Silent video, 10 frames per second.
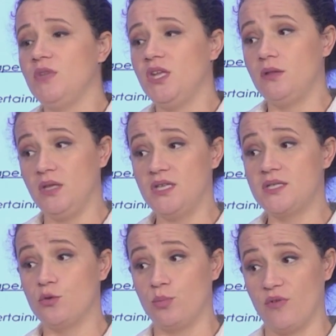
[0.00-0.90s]

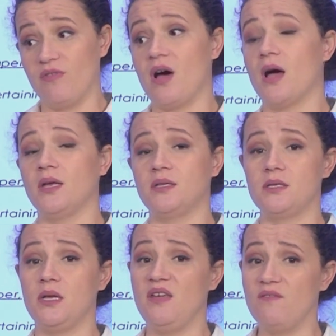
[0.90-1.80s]
needs to provide
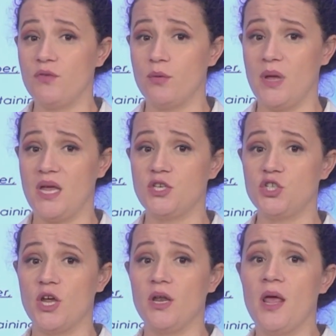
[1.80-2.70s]

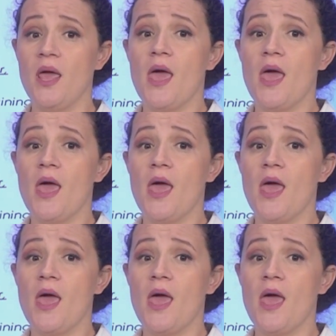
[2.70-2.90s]
information